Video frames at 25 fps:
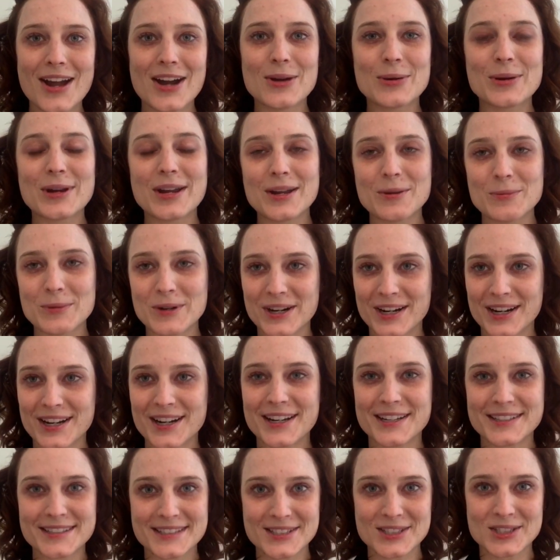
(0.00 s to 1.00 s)
Okay, we're gonna
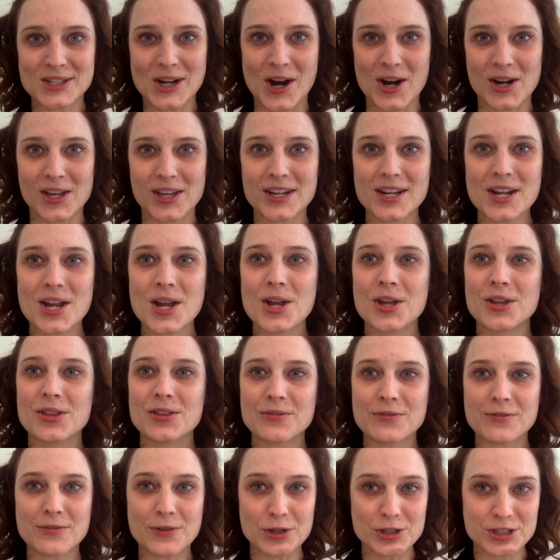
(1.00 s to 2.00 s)
get started.
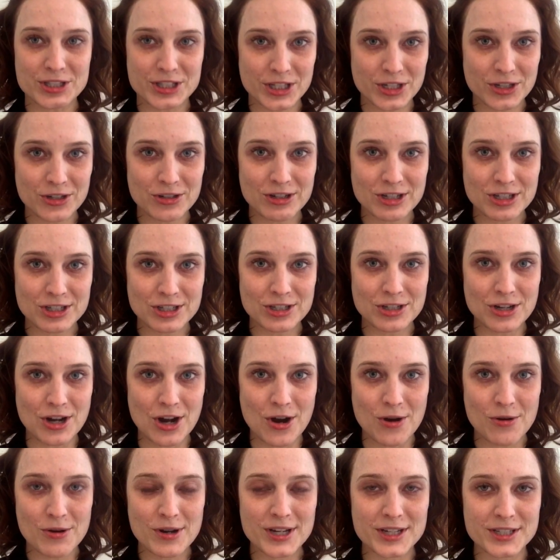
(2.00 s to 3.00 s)
The first thing you need to
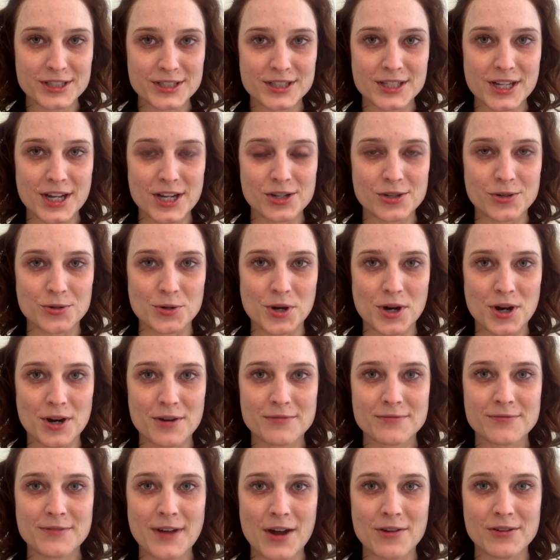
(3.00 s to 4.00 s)
know is that
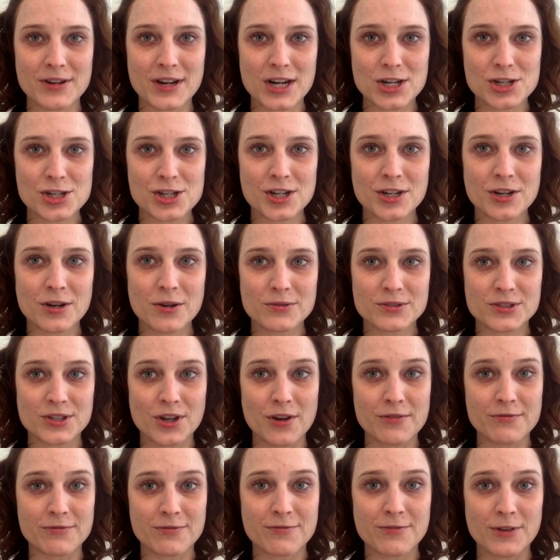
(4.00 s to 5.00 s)
your foundation goes
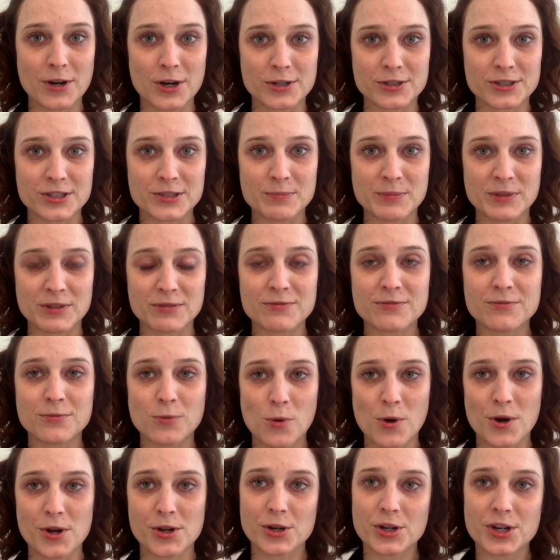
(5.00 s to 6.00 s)
on first
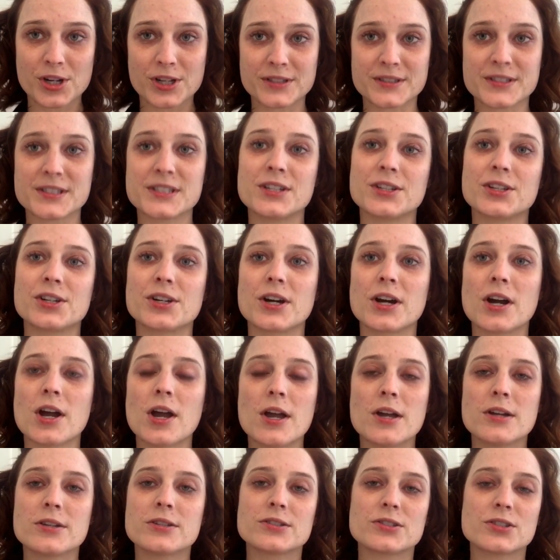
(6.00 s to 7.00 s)
before your concealer.
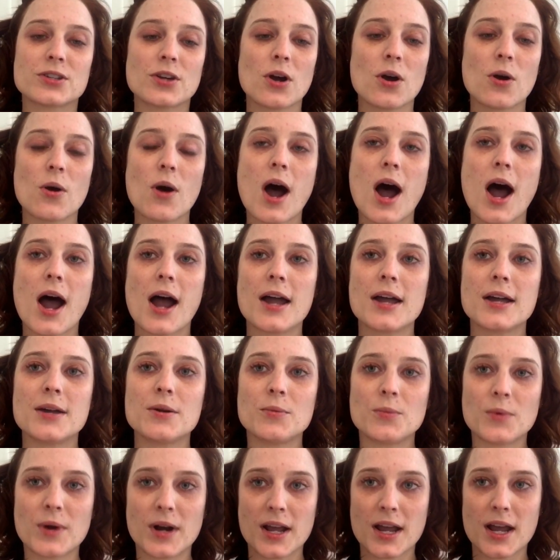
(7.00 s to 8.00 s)
So
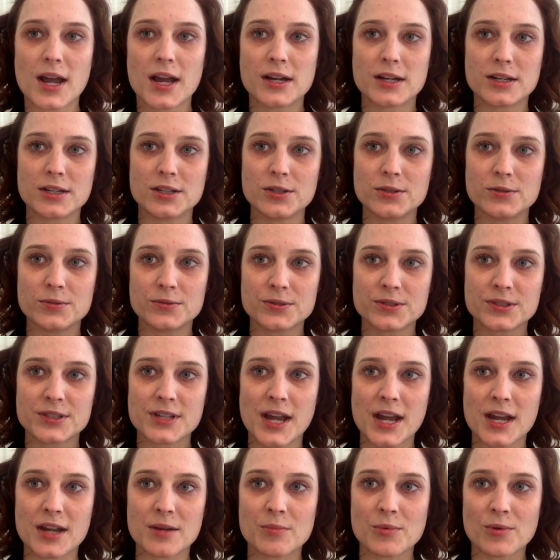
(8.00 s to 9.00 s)
I went ahead and used
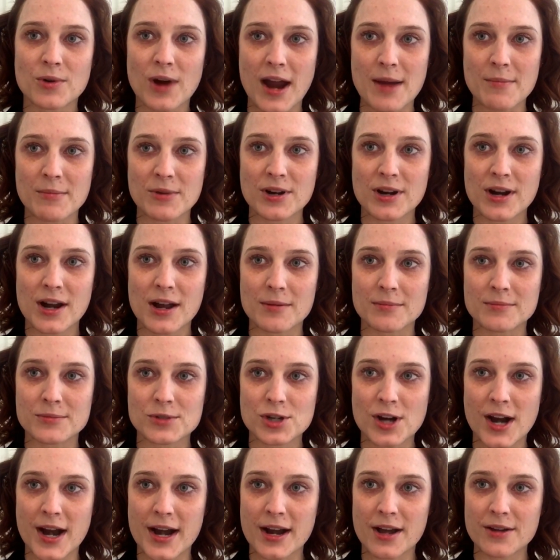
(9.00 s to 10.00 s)
a primer. I'm
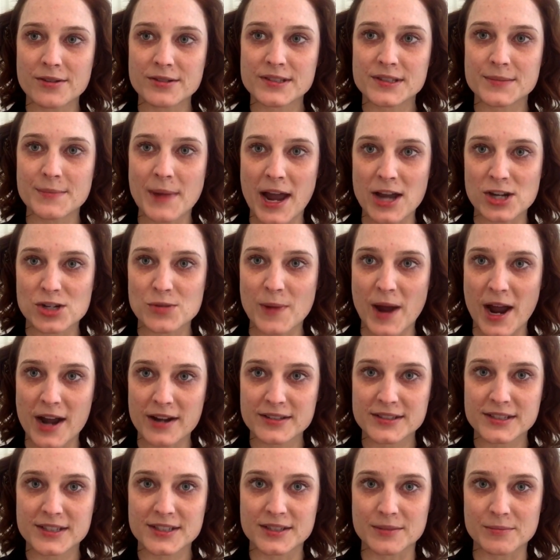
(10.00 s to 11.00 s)
trying out
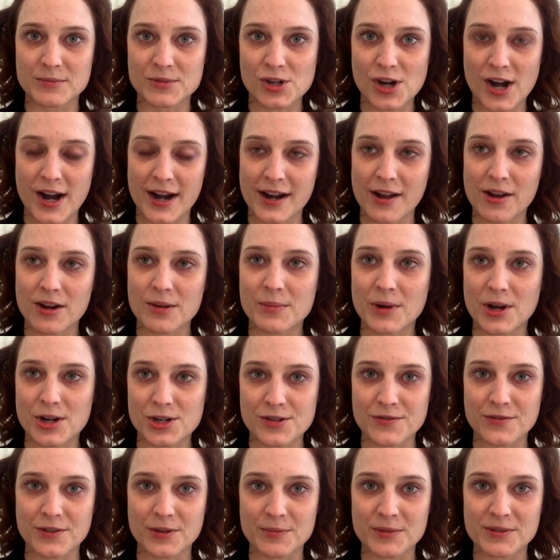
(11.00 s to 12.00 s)
Smashbox because I'm trying out a
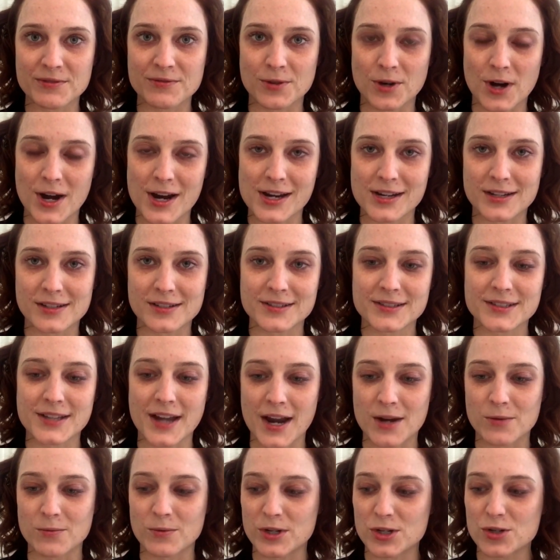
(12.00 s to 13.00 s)
bunch of them before I can
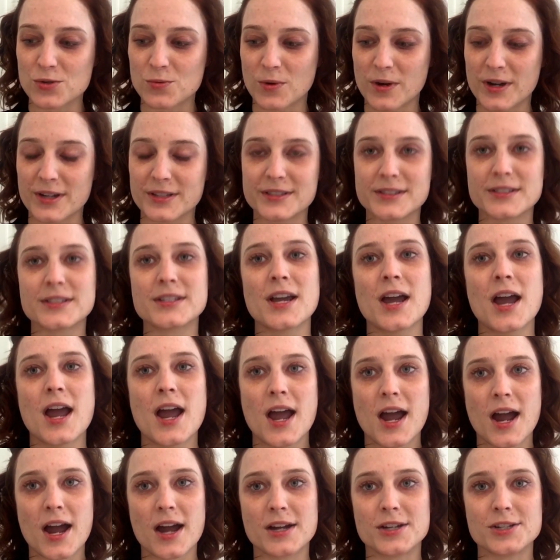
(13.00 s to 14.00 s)
decide which ones
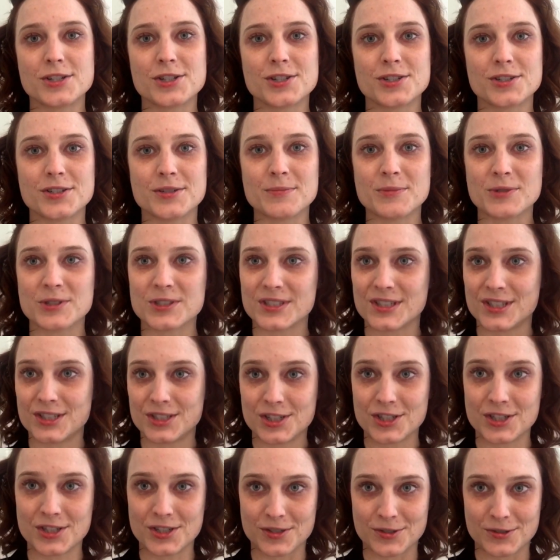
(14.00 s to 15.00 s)
I should
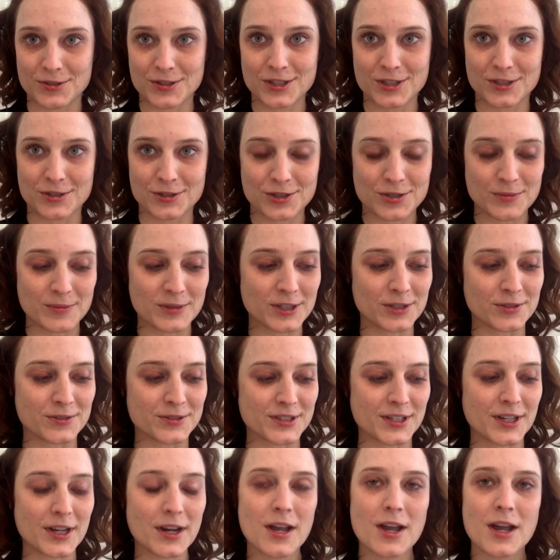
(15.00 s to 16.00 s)
present to you that you should be
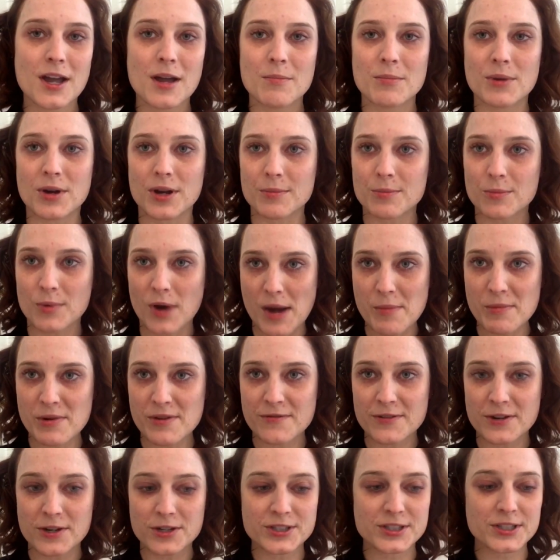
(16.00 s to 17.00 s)
using. But primer
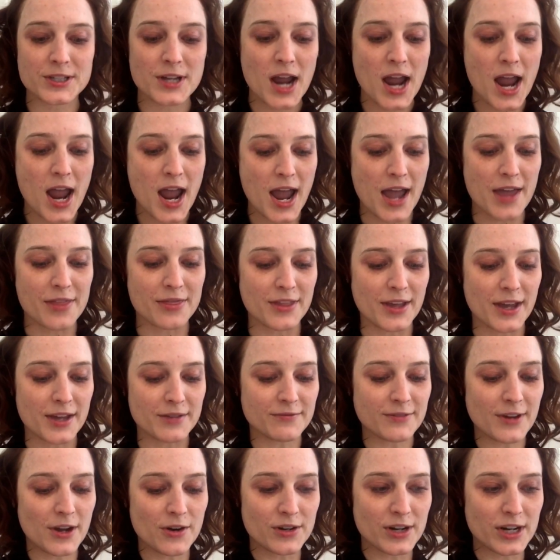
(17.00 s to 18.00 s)
first and
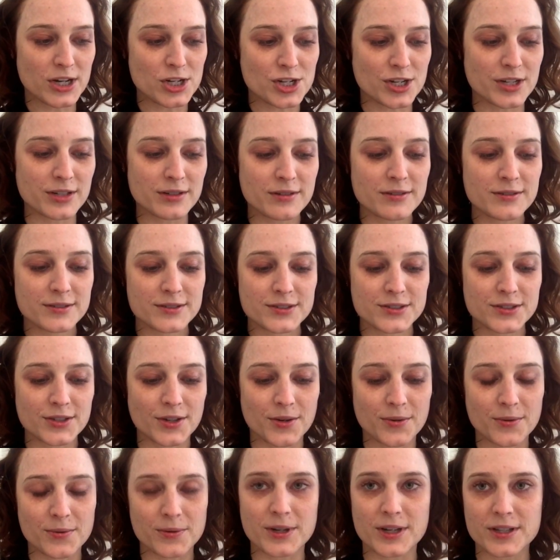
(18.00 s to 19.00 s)
then foundation.
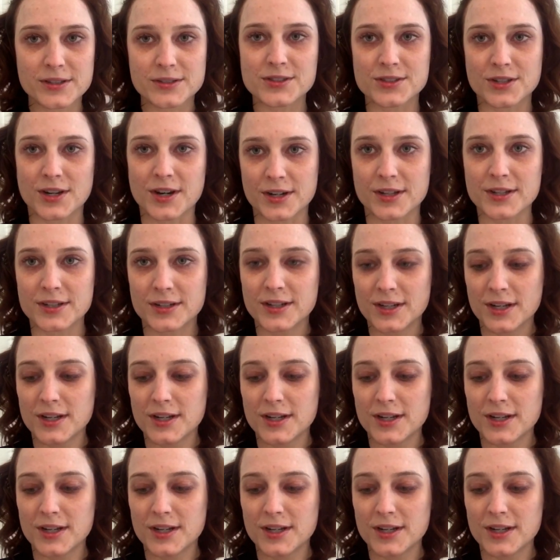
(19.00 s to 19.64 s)
So we'll get started.